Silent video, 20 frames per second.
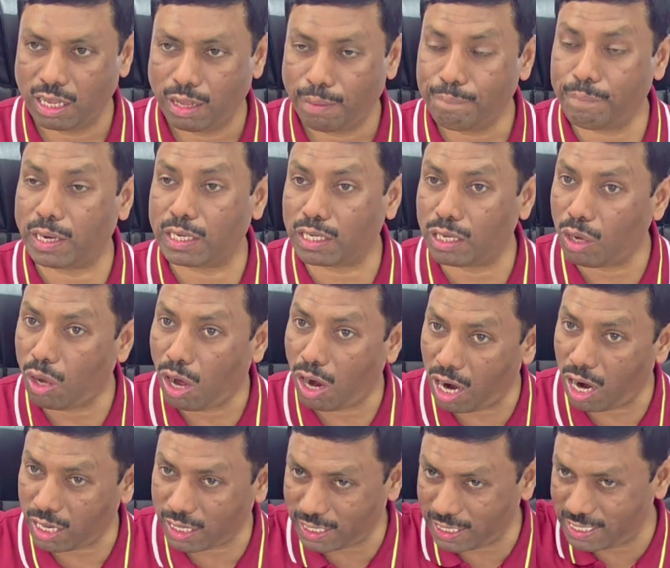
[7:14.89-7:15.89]
But now
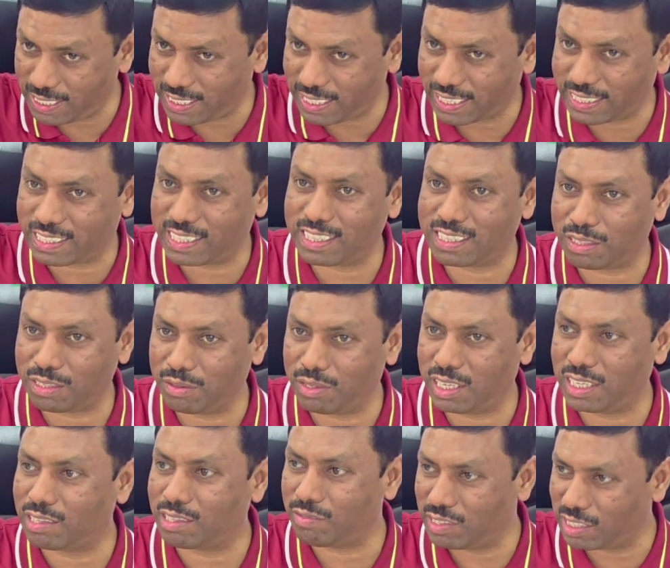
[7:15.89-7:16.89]
hotness
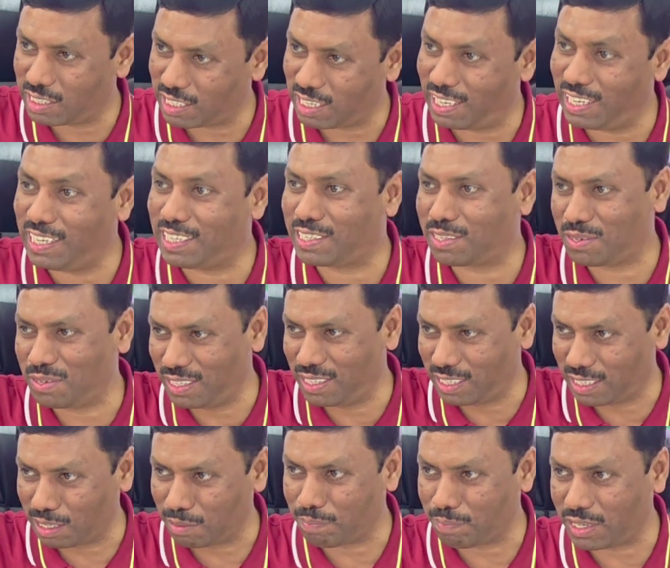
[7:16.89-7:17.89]
excessiveness which leads to the
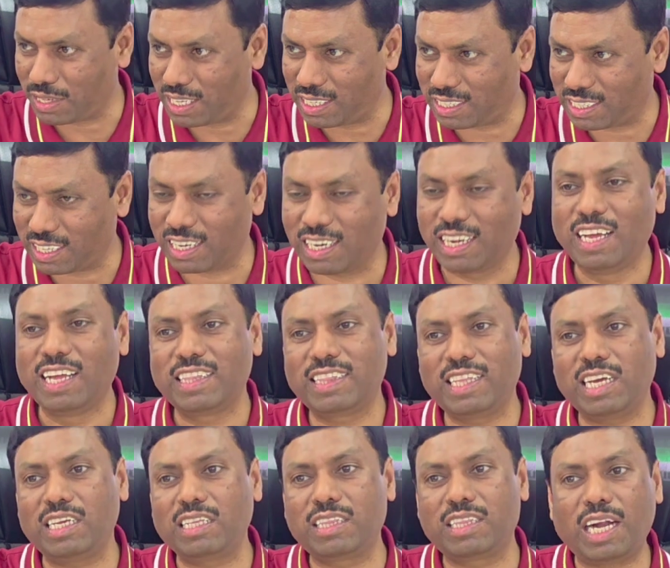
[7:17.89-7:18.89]
temperature,
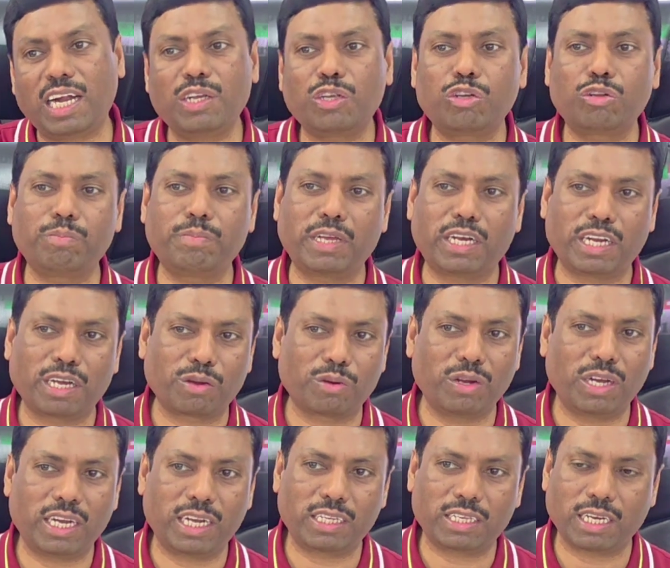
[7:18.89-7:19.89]
then that to be
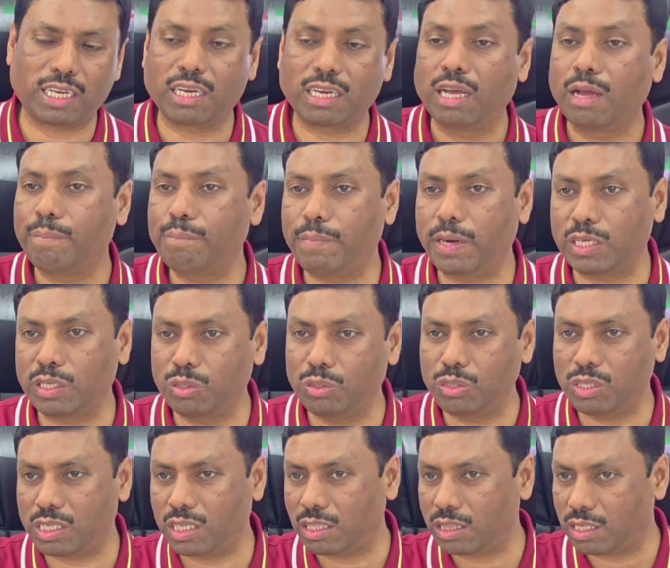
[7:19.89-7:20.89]
regulated by
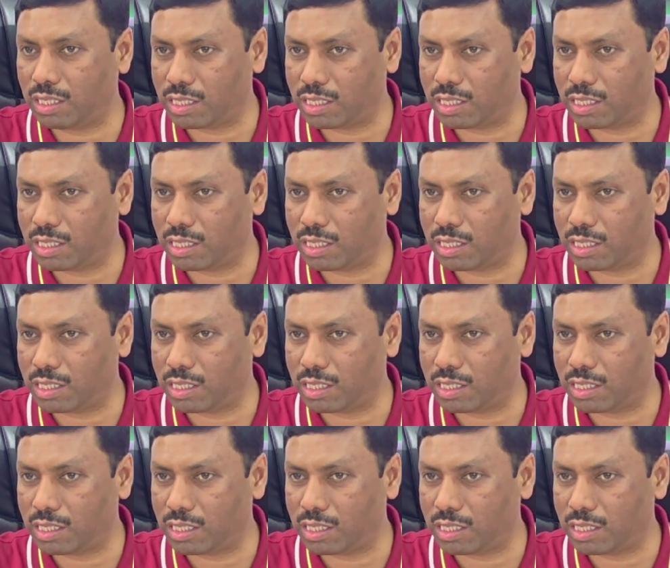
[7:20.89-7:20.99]
using the